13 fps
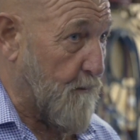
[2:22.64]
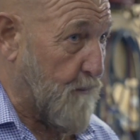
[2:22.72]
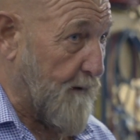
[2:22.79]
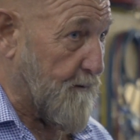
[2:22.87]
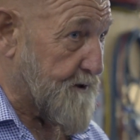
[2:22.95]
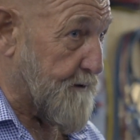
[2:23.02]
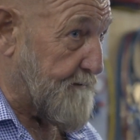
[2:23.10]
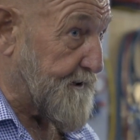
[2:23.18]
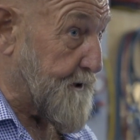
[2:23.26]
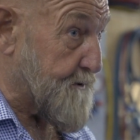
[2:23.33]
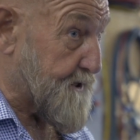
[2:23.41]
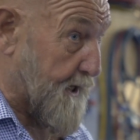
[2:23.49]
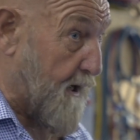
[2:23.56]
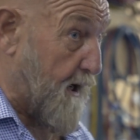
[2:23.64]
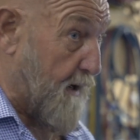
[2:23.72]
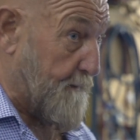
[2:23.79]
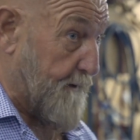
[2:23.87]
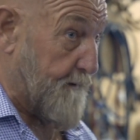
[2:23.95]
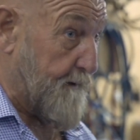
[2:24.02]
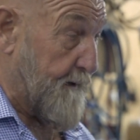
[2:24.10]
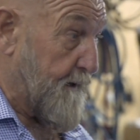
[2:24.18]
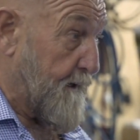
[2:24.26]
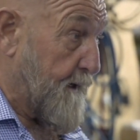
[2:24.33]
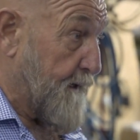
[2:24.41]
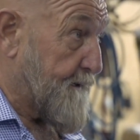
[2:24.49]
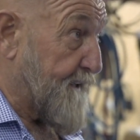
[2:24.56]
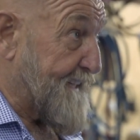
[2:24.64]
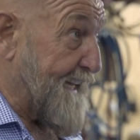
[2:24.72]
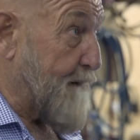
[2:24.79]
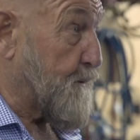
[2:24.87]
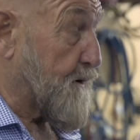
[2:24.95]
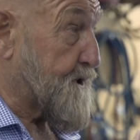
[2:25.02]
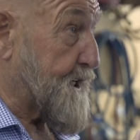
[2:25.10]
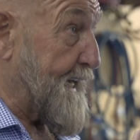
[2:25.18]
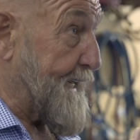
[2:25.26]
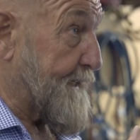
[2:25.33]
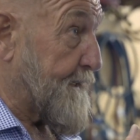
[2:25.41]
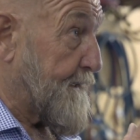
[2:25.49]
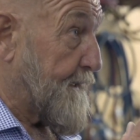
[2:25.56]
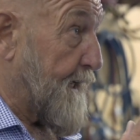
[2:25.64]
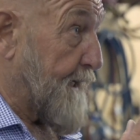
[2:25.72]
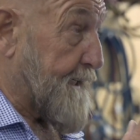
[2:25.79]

a will to reduce carbon, that they will take a